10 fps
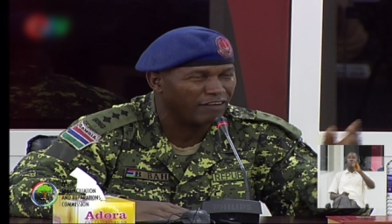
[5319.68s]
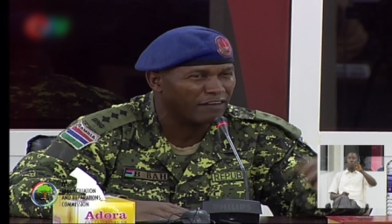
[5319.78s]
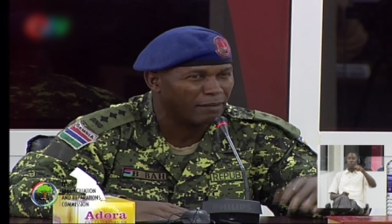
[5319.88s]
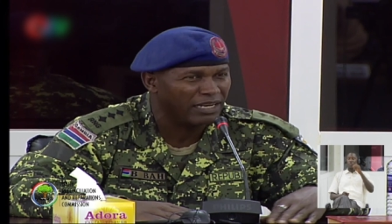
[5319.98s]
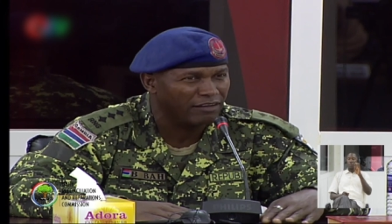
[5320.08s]
a
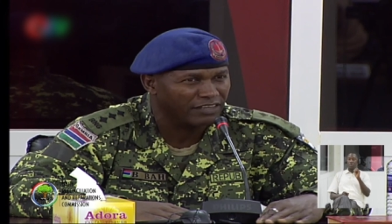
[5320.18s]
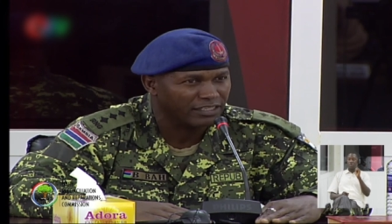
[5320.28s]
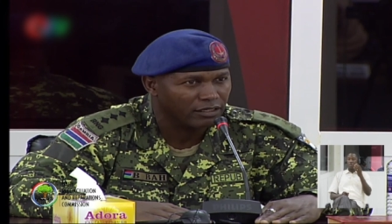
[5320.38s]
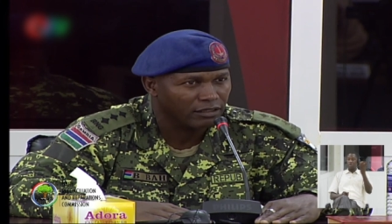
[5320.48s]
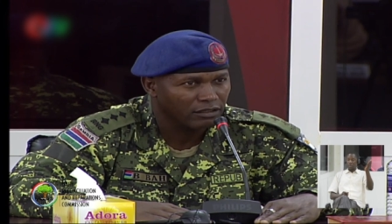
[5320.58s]
family
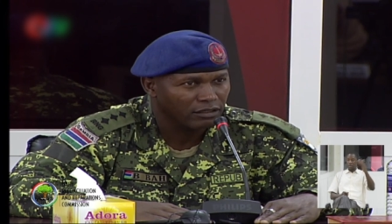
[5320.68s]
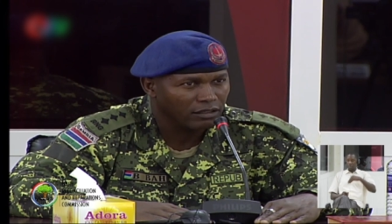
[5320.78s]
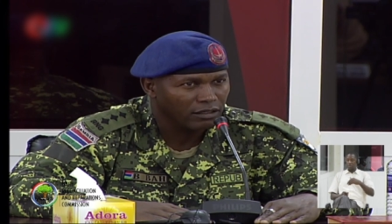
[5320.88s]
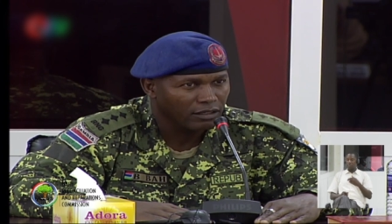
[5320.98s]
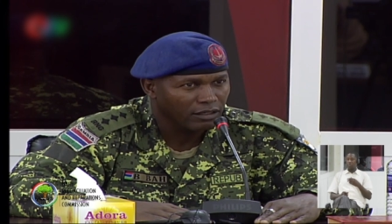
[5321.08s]
visit.
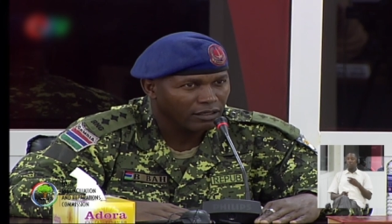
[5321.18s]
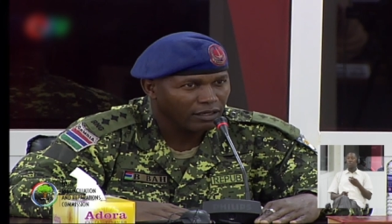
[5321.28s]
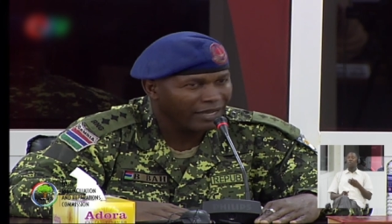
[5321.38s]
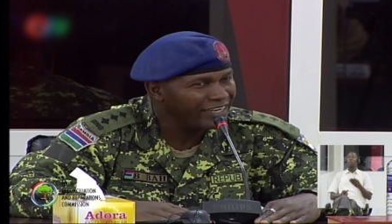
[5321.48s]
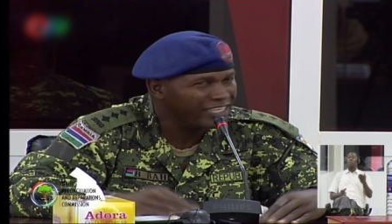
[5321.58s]

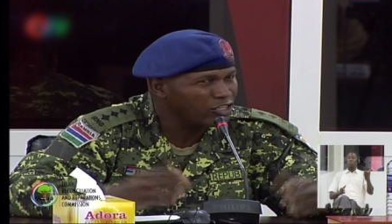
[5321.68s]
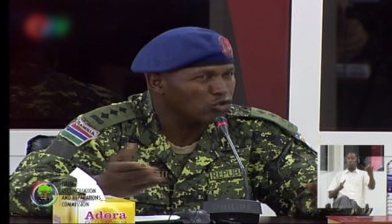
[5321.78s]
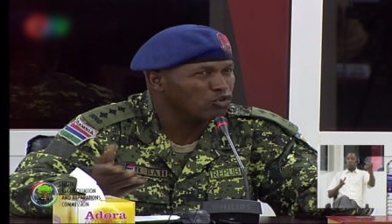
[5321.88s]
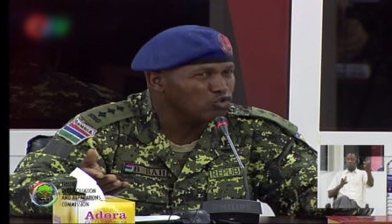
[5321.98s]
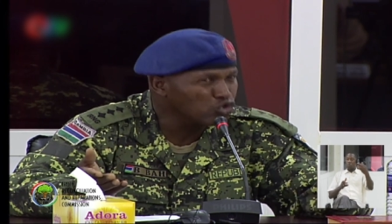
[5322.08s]
And this is
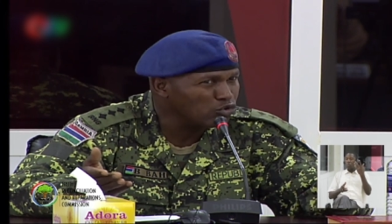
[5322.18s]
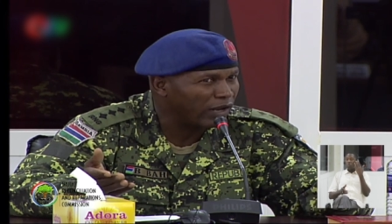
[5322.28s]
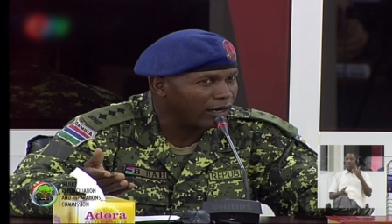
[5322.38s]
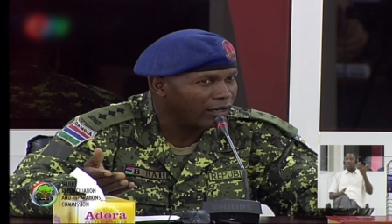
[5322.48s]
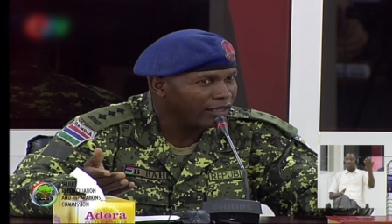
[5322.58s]

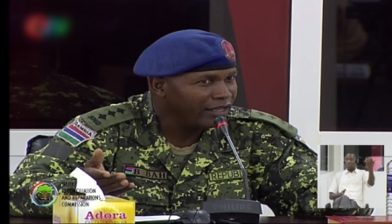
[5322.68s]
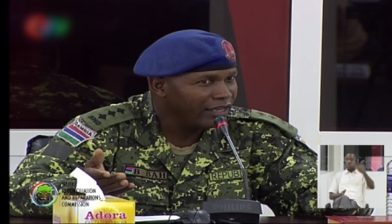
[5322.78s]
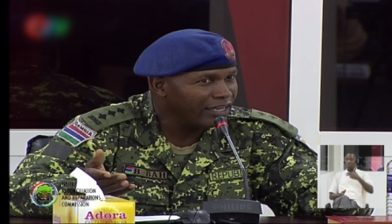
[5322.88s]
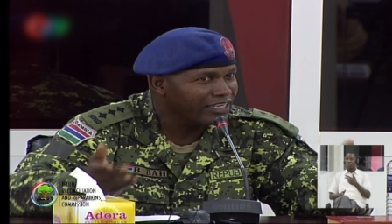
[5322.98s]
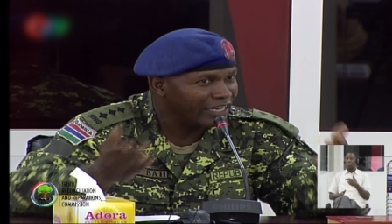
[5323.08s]
unusual.
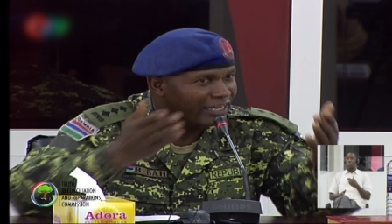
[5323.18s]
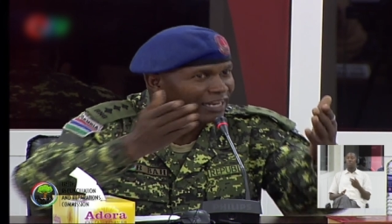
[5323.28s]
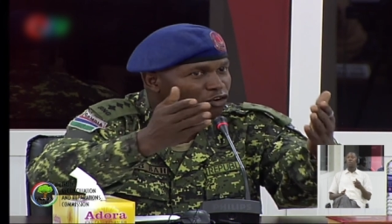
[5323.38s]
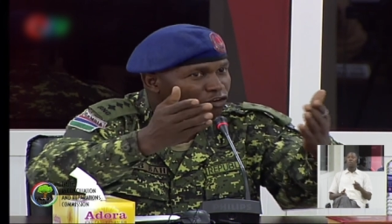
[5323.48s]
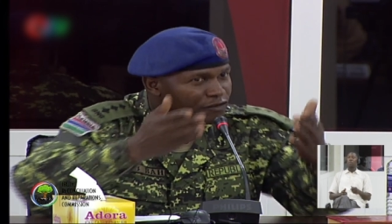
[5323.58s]
A
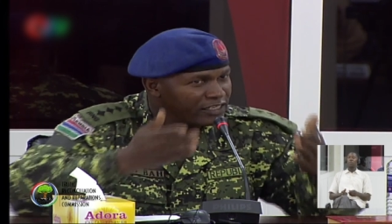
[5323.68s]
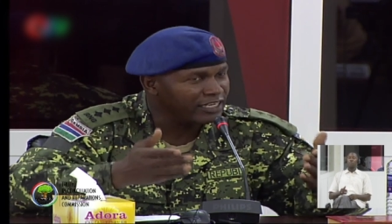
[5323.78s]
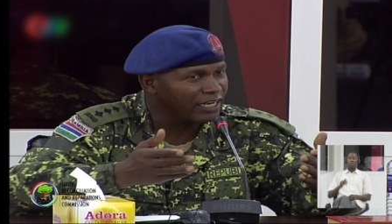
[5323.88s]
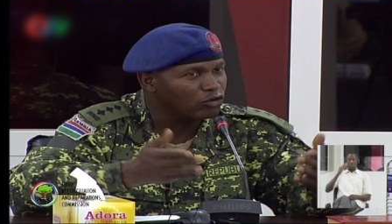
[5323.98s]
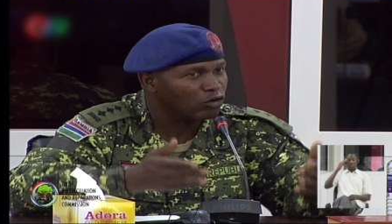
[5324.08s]
general
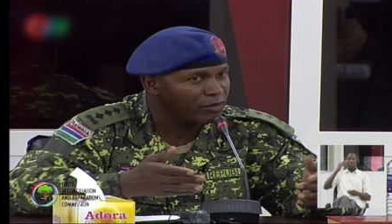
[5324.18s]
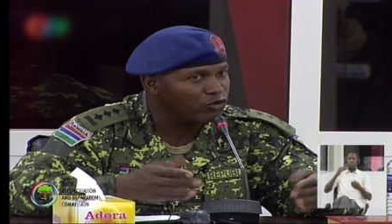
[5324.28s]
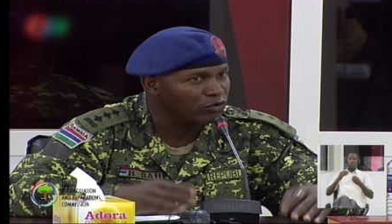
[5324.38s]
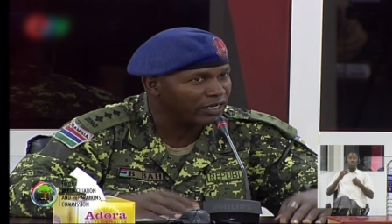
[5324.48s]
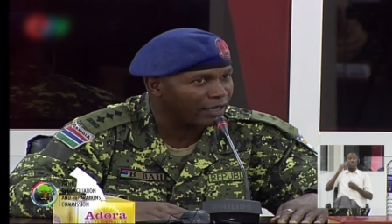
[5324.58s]
officially coming
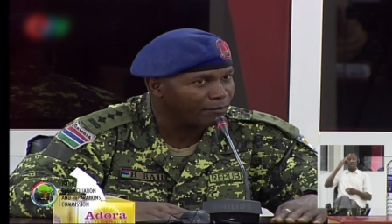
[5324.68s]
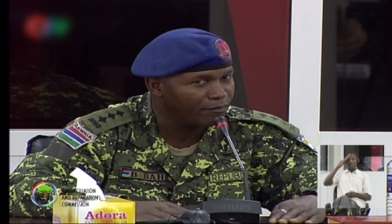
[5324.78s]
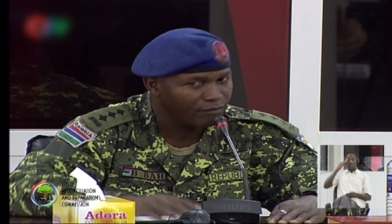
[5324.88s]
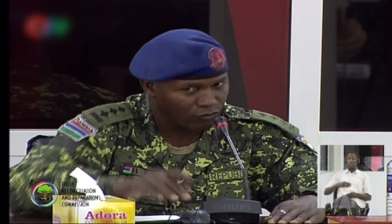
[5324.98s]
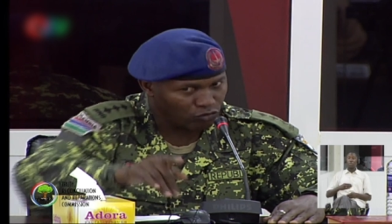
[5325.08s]
to the camp,
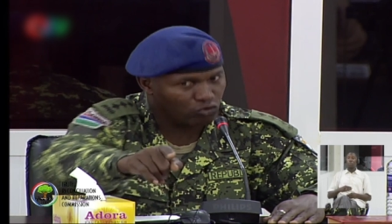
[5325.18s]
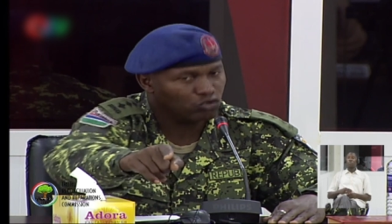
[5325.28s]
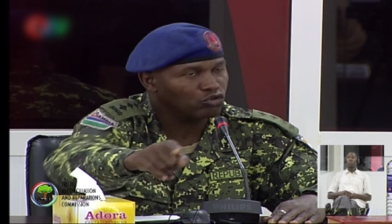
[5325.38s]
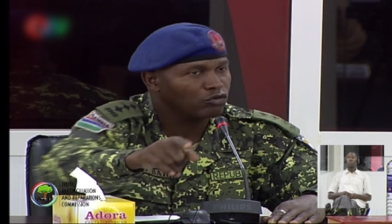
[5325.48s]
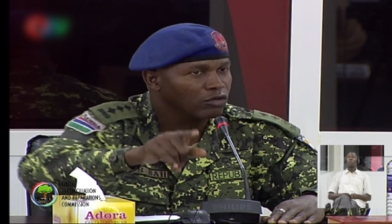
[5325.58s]
they
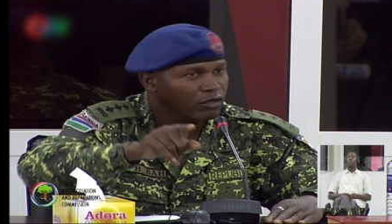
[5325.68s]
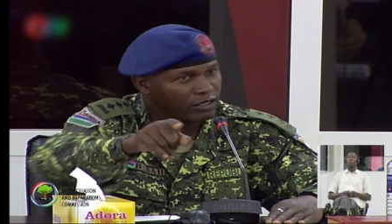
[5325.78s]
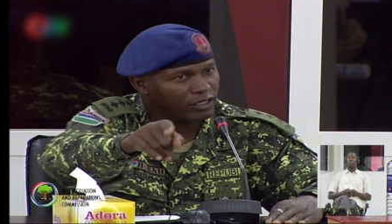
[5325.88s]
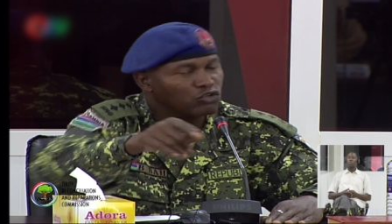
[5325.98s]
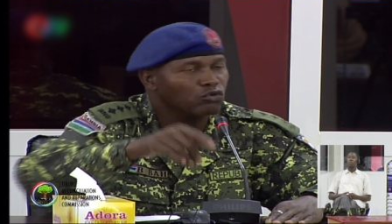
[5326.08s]

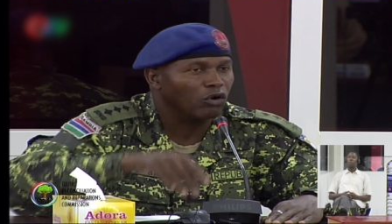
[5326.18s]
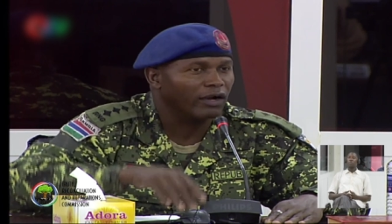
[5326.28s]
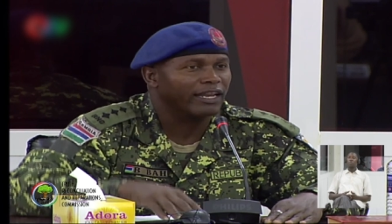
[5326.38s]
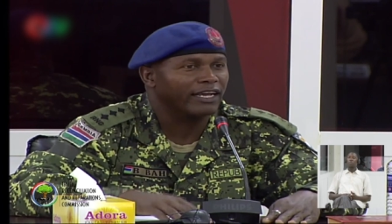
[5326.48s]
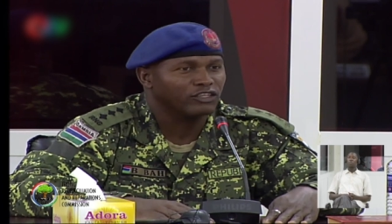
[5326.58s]
should
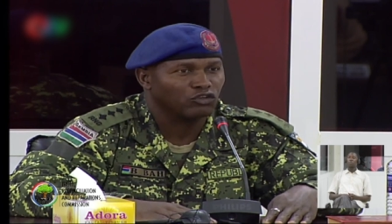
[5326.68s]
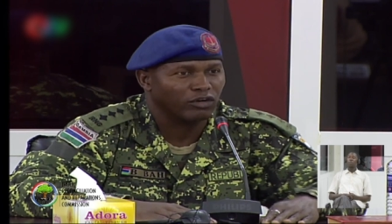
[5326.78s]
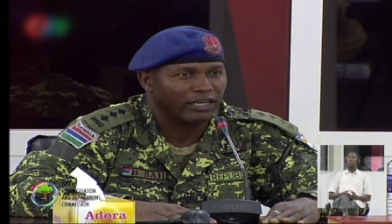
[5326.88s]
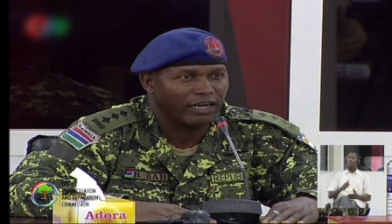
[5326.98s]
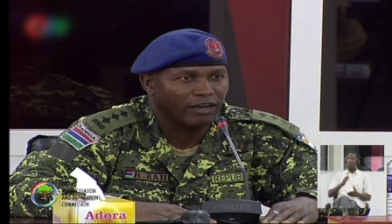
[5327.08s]
organize
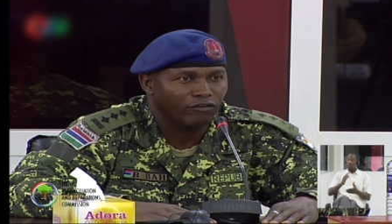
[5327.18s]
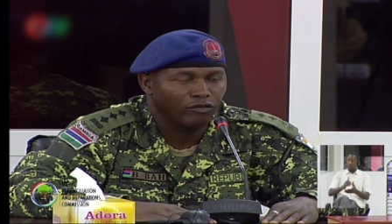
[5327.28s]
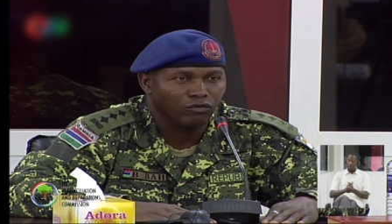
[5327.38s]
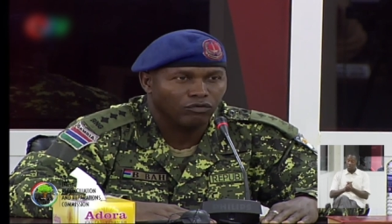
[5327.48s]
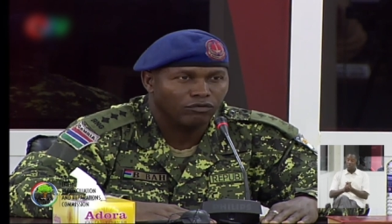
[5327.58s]
quarter guard for
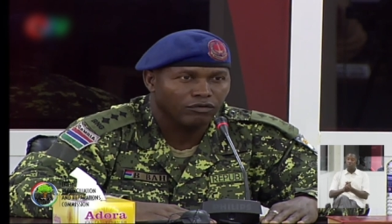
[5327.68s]
you.